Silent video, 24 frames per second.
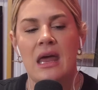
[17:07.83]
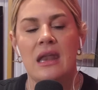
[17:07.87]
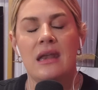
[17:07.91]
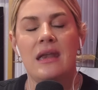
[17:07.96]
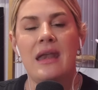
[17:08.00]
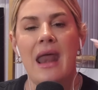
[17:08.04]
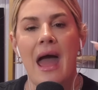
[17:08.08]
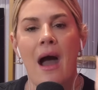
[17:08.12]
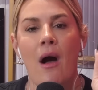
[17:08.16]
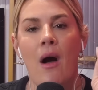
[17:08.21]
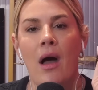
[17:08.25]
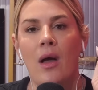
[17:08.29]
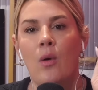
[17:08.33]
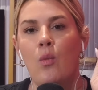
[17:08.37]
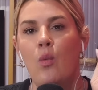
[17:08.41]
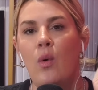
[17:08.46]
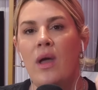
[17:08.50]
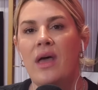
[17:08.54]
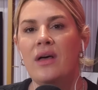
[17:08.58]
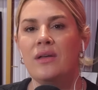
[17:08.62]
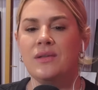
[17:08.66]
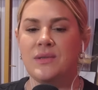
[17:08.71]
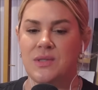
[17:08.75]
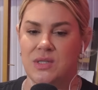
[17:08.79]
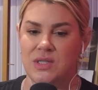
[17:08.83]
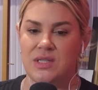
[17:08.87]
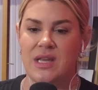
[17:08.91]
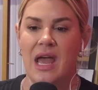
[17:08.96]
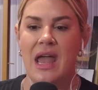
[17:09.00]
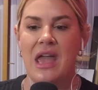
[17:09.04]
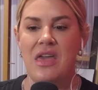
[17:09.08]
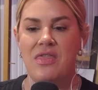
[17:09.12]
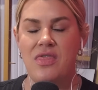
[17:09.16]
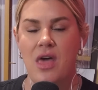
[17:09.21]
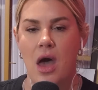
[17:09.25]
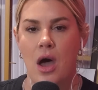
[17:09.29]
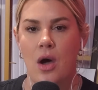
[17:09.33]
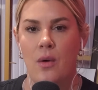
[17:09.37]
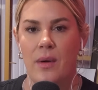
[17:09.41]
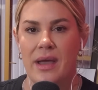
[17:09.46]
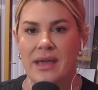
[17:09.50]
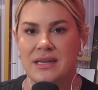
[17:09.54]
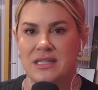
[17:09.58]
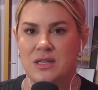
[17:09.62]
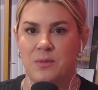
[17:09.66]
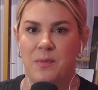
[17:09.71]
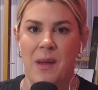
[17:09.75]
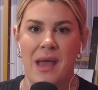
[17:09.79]
Now, I will say, though,
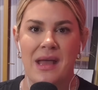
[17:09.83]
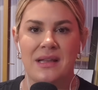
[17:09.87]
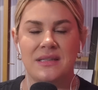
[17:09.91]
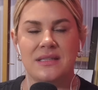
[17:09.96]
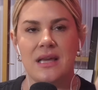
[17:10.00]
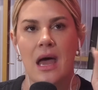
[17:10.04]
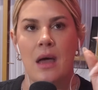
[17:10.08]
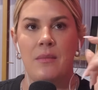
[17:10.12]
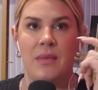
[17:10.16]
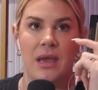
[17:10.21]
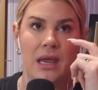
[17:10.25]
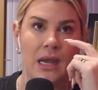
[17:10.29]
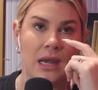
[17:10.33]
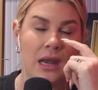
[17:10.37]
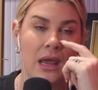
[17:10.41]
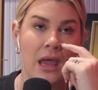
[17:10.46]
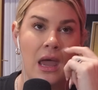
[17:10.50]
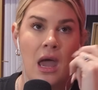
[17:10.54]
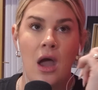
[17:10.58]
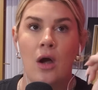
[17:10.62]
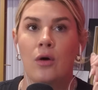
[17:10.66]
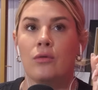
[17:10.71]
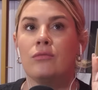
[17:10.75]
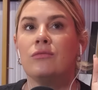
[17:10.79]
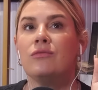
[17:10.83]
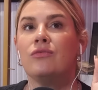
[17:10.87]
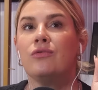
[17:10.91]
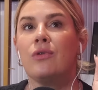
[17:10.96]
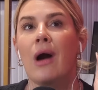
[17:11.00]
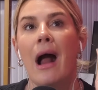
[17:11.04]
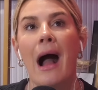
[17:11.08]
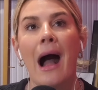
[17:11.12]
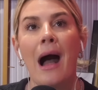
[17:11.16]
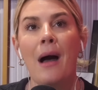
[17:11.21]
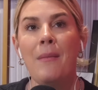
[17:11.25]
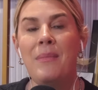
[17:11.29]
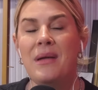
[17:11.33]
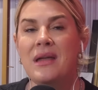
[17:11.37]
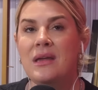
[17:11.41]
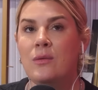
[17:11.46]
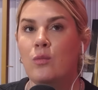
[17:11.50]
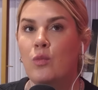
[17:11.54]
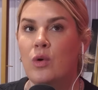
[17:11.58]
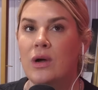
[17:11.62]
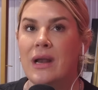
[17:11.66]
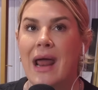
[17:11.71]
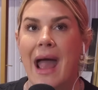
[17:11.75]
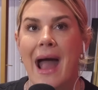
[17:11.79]
it depends. I mean,
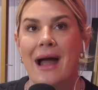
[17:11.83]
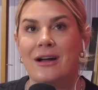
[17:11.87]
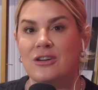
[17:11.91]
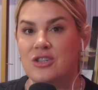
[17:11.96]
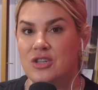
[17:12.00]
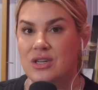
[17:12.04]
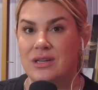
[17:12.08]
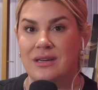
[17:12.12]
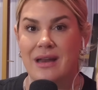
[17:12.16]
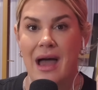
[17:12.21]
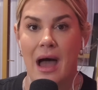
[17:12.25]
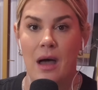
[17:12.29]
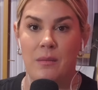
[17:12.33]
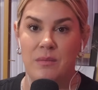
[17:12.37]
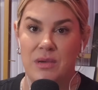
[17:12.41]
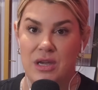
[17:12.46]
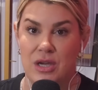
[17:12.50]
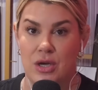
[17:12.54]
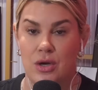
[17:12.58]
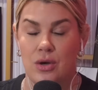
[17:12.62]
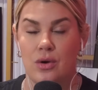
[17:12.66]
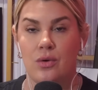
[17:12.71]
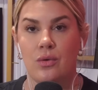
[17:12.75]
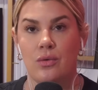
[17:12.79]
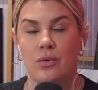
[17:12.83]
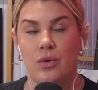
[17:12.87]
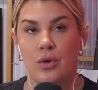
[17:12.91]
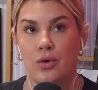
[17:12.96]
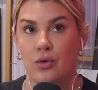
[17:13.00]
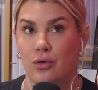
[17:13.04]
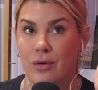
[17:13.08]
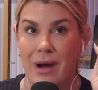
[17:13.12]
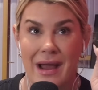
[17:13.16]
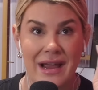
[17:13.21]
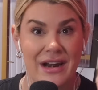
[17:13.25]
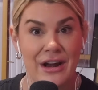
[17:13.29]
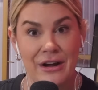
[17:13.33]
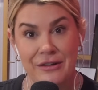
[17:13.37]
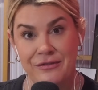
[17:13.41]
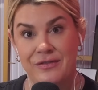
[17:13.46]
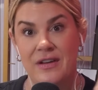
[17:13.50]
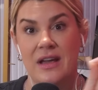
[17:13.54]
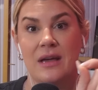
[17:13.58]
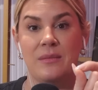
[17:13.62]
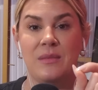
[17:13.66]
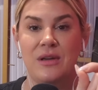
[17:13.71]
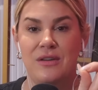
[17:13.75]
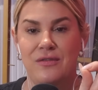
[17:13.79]
Robin would actually not be great on
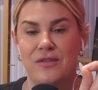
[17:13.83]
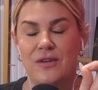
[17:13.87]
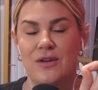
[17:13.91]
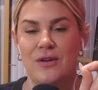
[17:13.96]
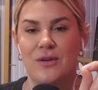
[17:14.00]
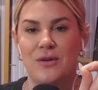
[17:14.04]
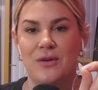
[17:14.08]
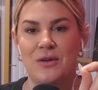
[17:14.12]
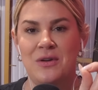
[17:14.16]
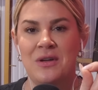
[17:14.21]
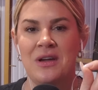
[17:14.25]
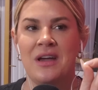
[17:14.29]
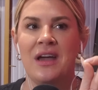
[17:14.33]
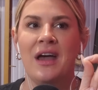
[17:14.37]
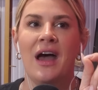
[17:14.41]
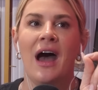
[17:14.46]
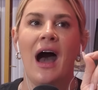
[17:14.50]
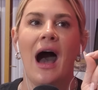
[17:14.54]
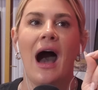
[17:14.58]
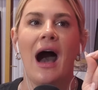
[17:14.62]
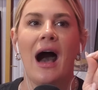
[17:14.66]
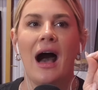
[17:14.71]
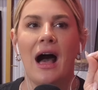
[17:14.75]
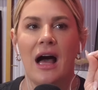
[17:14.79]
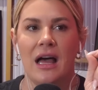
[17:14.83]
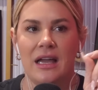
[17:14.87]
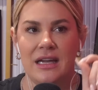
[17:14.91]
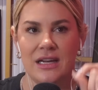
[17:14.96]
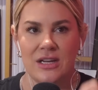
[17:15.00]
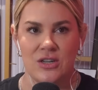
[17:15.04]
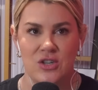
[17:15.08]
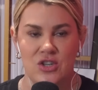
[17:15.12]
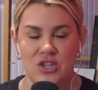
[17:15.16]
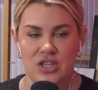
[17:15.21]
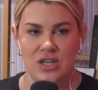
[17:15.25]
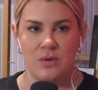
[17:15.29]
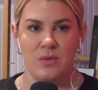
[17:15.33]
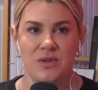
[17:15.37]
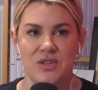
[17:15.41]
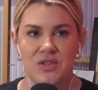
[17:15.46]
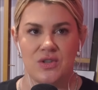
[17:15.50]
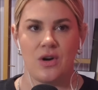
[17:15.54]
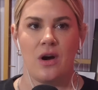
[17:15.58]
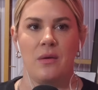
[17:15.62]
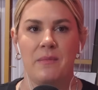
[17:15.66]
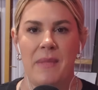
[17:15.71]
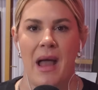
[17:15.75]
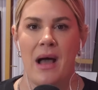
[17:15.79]
Family Feud because she would
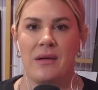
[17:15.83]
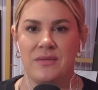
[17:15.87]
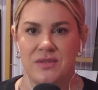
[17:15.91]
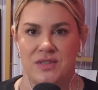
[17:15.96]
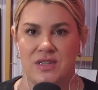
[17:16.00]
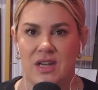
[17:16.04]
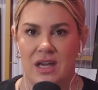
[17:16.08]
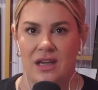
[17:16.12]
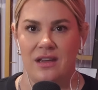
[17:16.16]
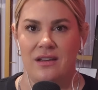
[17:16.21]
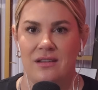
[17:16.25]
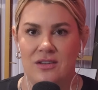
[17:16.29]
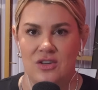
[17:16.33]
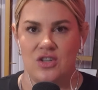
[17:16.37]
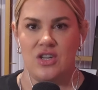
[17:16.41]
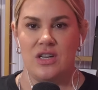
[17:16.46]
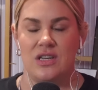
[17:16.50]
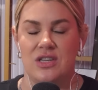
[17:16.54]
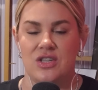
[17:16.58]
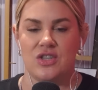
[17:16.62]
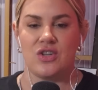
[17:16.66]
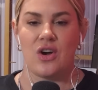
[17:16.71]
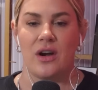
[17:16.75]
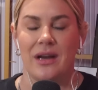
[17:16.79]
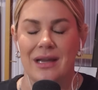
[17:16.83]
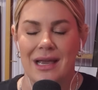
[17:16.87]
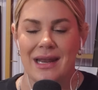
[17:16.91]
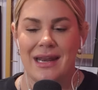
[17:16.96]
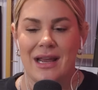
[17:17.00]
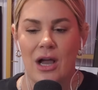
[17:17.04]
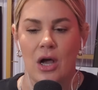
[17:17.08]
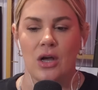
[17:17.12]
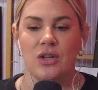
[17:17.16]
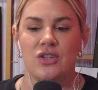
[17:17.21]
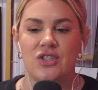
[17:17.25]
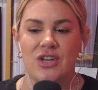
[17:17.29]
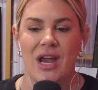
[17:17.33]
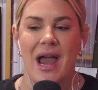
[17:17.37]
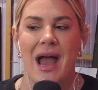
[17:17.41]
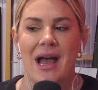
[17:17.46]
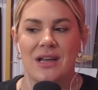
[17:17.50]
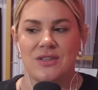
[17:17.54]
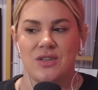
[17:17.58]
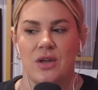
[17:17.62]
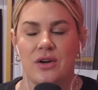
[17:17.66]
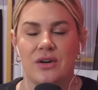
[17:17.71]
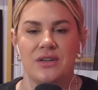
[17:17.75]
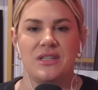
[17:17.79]
start bouncing. She'd start getting all
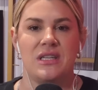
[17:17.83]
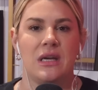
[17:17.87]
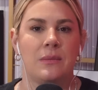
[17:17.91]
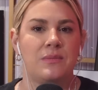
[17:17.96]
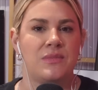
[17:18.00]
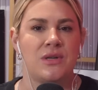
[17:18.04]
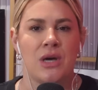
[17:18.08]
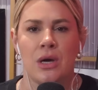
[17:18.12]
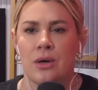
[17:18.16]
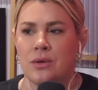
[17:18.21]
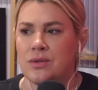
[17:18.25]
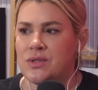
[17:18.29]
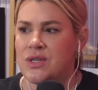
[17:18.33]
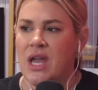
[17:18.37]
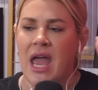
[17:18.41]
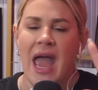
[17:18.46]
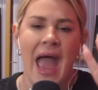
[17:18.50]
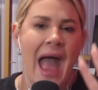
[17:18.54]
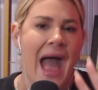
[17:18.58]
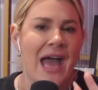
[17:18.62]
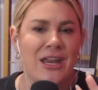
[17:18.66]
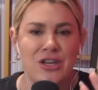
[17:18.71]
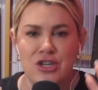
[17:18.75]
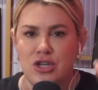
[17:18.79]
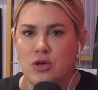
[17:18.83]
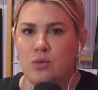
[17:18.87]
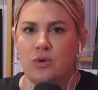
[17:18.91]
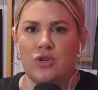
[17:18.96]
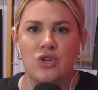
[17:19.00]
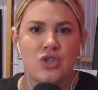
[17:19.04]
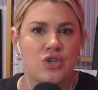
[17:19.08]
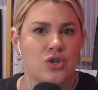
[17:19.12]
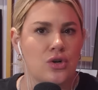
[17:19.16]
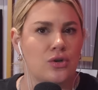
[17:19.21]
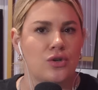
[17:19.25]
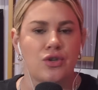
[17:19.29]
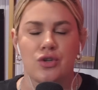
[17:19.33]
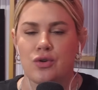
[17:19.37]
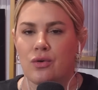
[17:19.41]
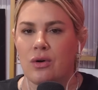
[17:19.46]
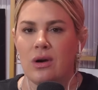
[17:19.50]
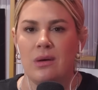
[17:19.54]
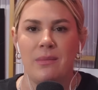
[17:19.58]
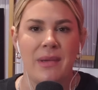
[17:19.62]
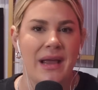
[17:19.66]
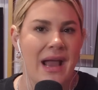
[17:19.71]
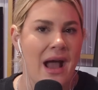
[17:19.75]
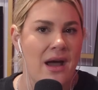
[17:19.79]
jazz on her tiptoes, and she would just start
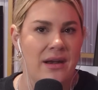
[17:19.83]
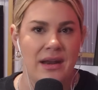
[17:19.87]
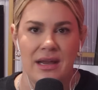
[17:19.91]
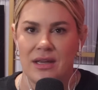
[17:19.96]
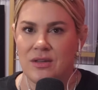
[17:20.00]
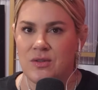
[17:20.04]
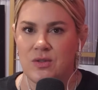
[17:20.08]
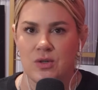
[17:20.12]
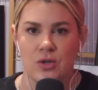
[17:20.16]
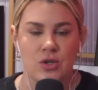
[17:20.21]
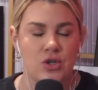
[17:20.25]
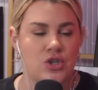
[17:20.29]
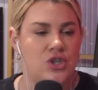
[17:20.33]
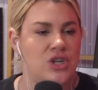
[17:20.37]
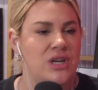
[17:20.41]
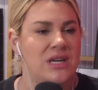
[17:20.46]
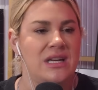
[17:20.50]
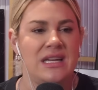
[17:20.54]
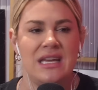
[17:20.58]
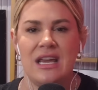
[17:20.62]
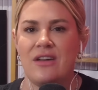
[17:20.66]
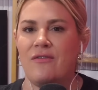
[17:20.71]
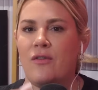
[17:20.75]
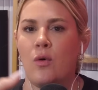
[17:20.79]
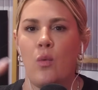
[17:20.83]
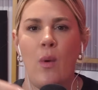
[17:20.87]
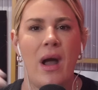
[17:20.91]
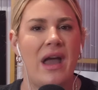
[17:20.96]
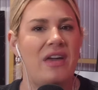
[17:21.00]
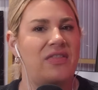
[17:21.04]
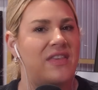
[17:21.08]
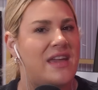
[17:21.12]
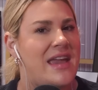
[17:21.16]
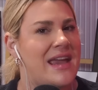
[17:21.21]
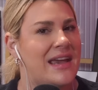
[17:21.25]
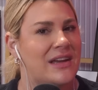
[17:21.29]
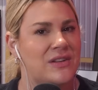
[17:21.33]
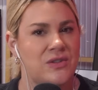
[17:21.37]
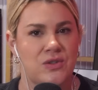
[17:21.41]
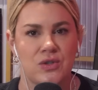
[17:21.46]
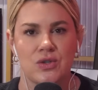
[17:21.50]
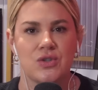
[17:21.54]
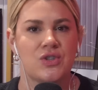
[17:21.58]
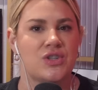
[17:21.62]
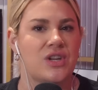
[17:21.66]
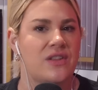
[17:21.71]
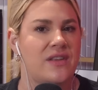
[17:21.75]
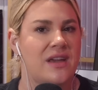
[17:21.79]
screaming out answers. She'd give away the
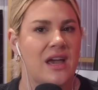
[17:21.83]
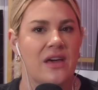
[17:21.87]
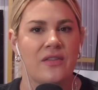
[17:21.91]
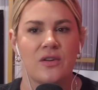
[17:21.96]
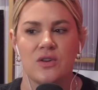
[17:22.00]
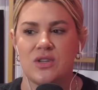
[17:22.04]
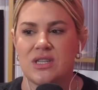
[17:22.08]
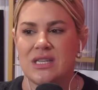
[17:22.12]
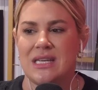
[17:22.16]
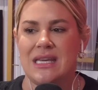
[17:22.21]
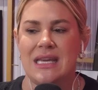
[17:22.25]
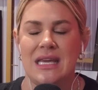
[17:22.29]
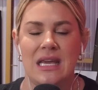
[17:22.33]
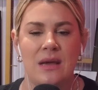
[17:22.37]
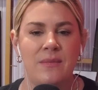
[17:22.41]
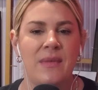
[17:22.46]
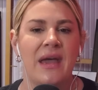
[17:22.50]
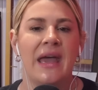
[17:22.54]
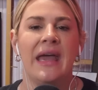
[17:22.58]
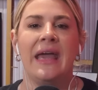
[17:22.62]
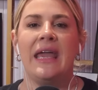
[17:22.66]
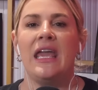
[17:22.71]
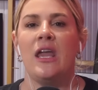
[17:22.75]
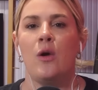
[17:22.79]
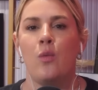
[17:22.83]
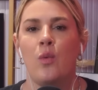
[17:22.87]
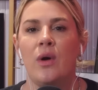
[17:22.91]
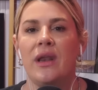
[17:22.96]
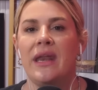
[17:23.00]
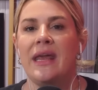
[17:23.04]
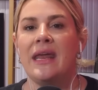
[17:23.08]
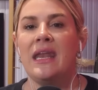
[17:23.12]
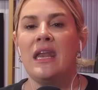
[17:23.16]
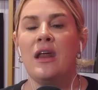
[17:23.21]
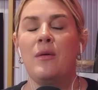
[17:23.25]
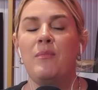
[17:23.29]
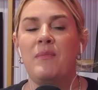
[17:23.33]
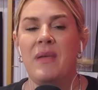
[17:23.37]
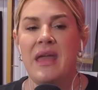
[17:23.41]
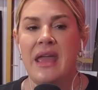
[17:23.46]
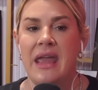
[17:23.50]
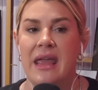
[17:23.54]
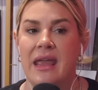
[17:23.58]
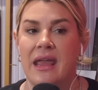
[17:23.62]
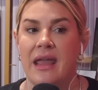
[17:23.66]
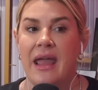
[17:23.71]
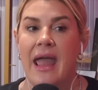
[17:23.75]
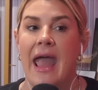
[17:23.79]
answers to the other team. It would end up
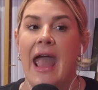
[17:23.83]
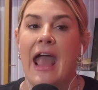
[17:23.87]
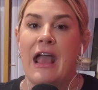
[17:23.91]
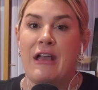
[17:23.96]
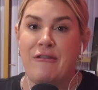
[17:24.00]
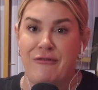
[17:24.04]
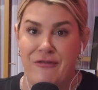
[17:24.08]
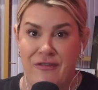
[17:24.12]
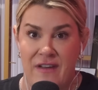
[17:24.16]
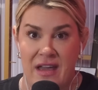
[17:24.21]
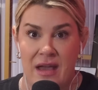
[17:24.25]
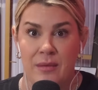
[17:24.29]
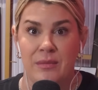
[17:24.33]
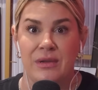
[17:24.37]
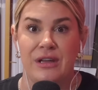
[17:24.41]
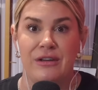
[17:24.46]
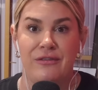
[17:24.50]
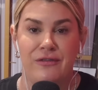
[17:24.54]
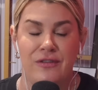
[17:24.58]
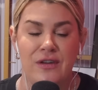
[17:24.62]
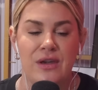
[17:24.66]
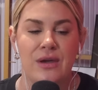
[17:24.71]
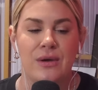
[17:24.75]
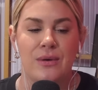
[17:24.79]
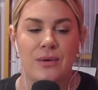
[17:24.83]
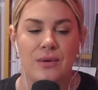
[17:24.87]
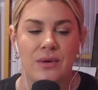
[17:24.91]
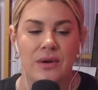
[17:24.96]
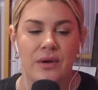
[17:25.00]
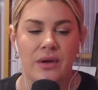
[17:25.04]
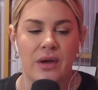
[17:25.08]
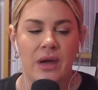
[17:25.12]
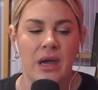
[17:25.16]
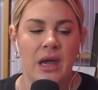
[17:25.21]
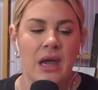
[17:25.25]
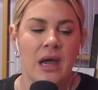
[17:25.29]
being a Family Feud.